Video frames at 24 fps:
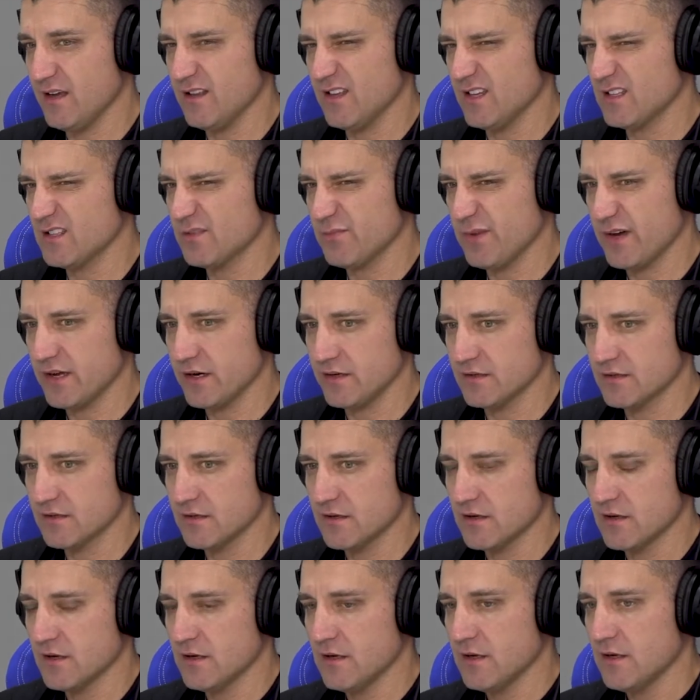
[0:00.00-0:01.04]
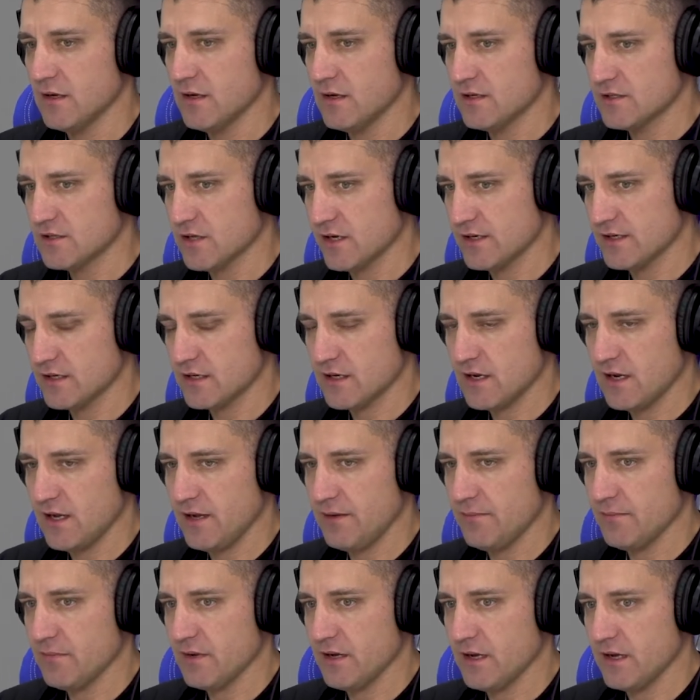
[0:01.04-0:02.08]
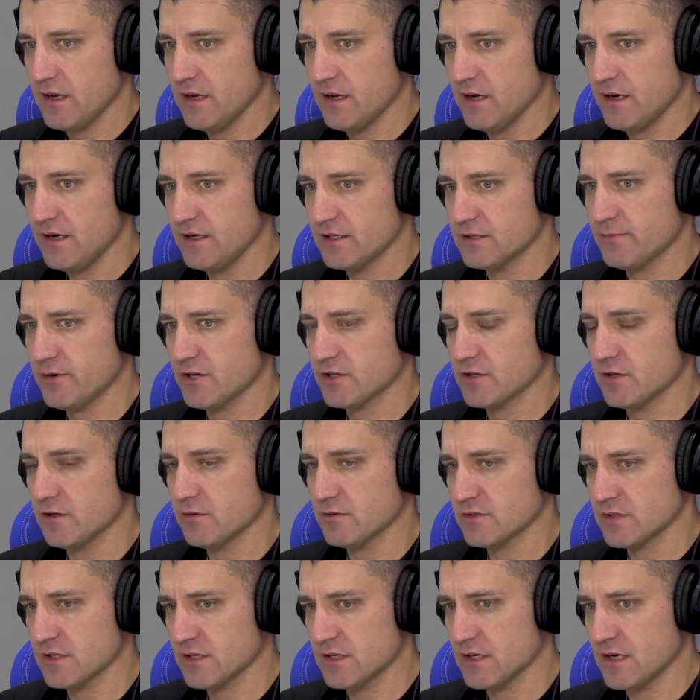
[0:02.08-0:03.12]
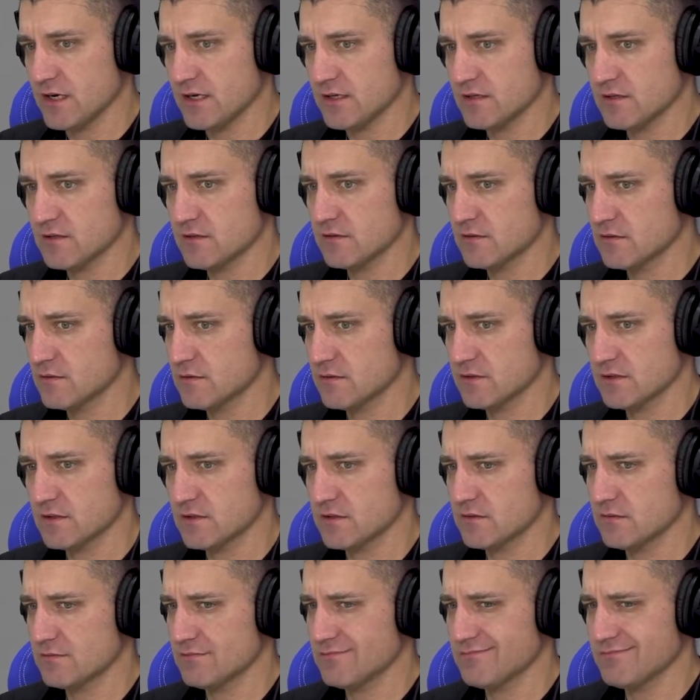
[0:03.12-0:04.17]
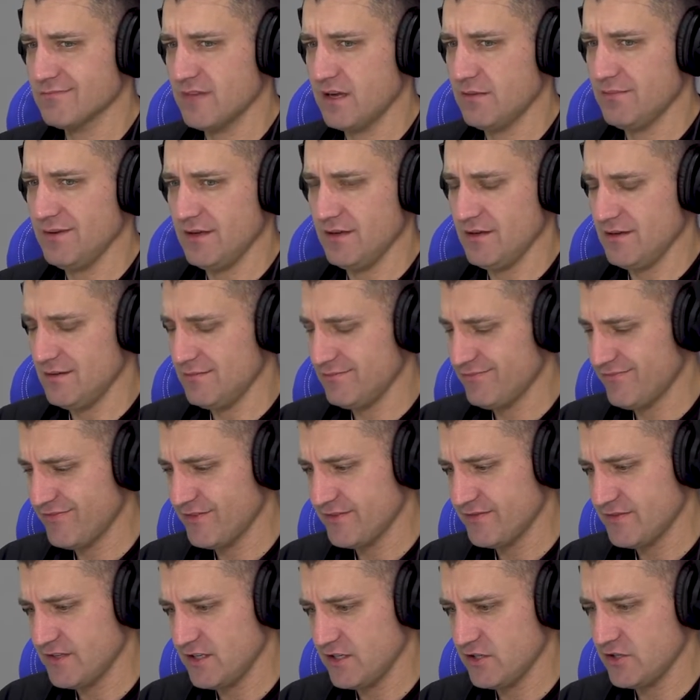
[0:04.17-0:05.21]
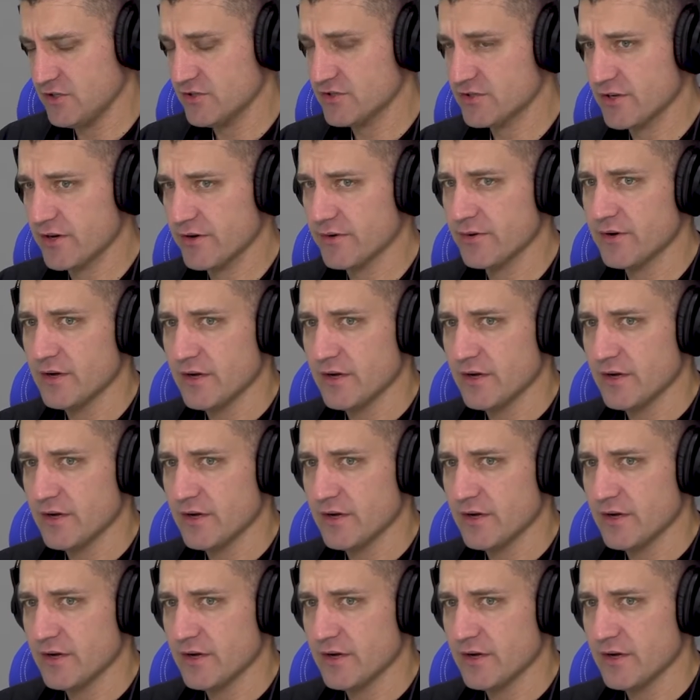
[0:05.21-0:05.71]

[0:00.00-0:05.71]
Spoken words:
That's about it. So I didn't claim. I hit a pothole. It was at night. This was maybe 15 years ago.